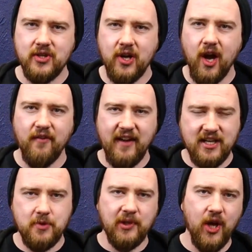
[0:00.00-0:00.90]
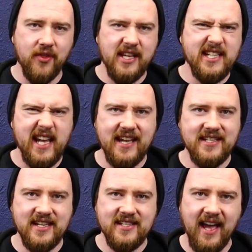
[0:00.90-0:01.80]
to sort of explore these
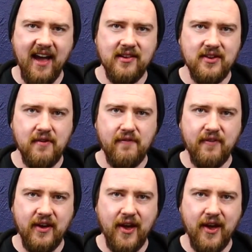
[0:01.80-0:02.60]
80s kind of